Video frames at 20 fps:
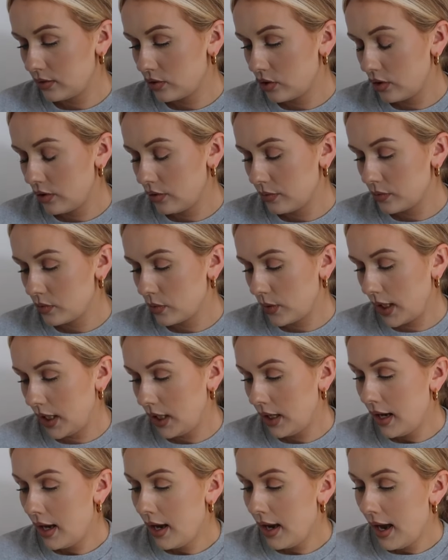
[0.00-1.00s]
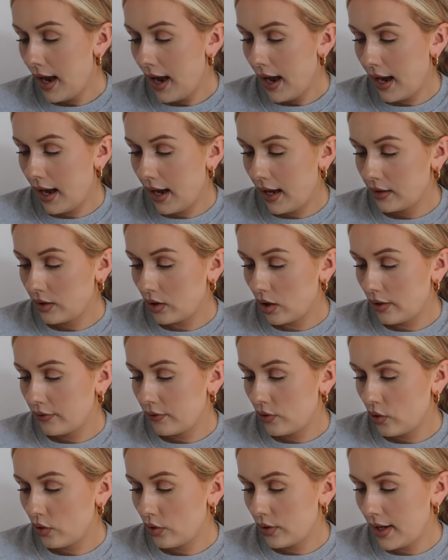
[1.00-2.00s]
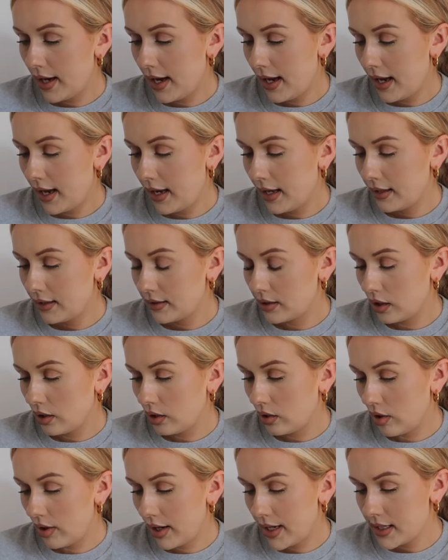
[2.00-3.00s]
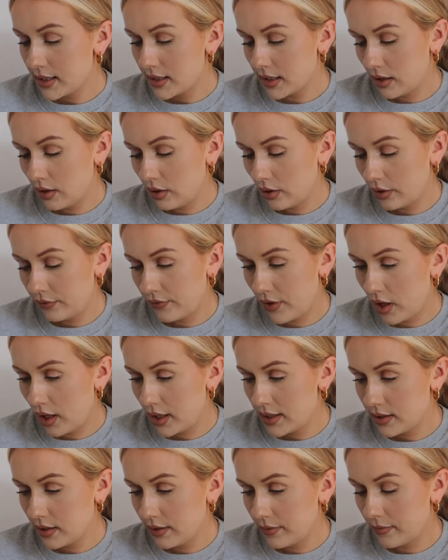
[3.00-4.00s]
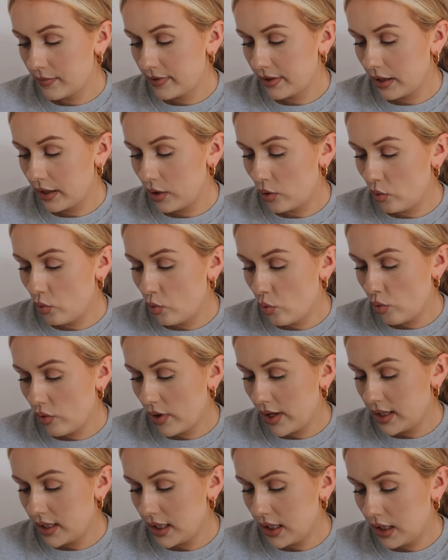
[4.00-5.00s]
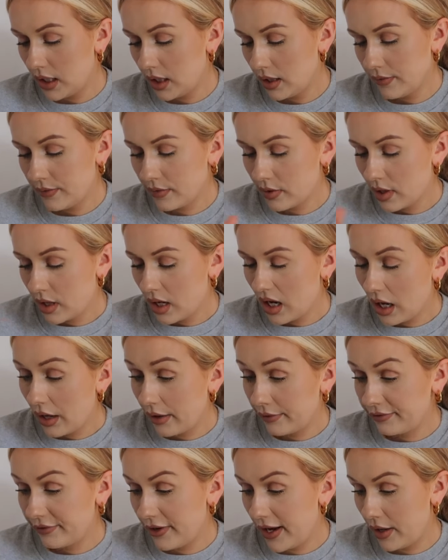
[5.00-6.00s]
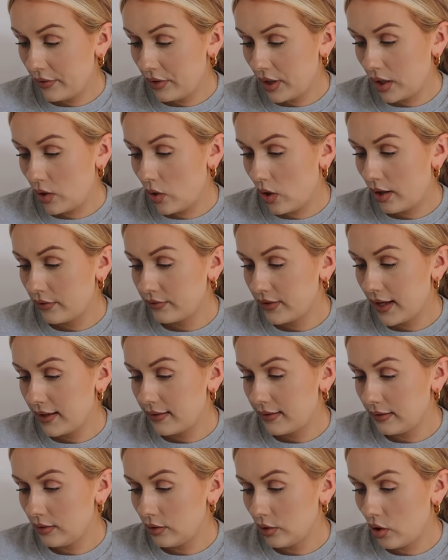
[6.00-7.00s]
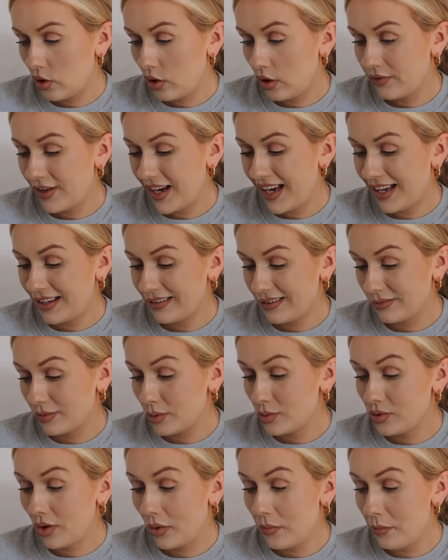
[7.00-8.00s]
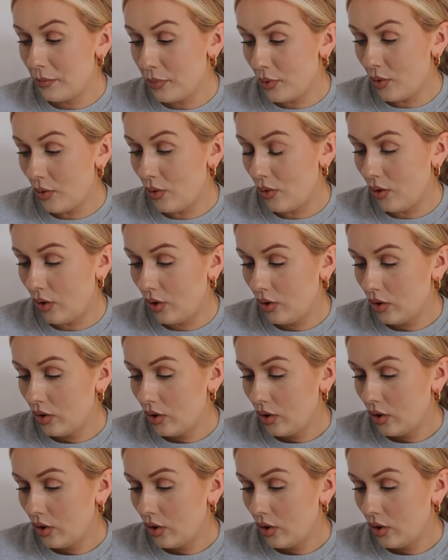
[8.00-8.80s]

to choose between and I've gone and liked a load of items I already have found that I quite fancy the look of and also bought